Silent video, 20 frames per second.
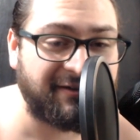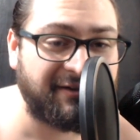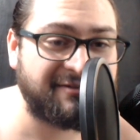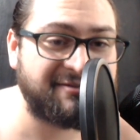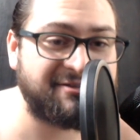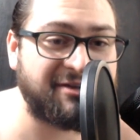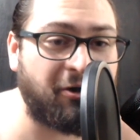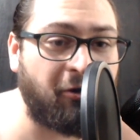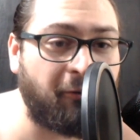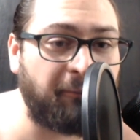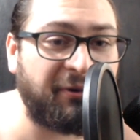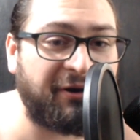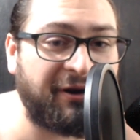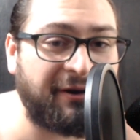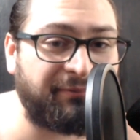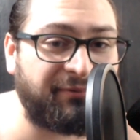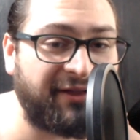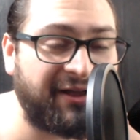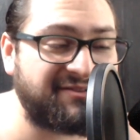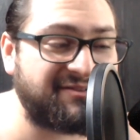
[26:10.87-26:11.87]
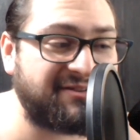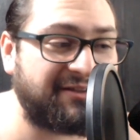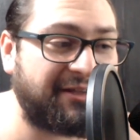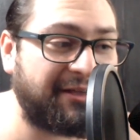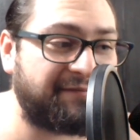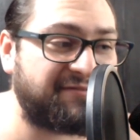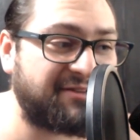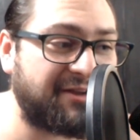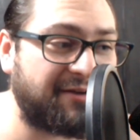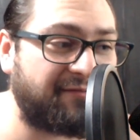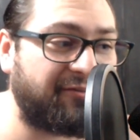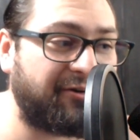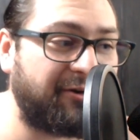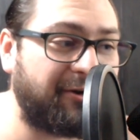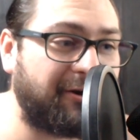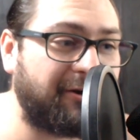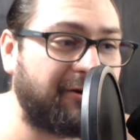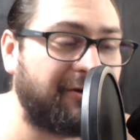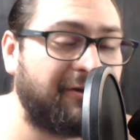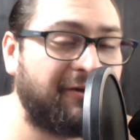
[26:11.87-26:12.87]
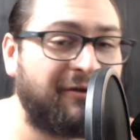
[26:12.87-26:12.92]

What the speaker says: to open up lots of gifts every year,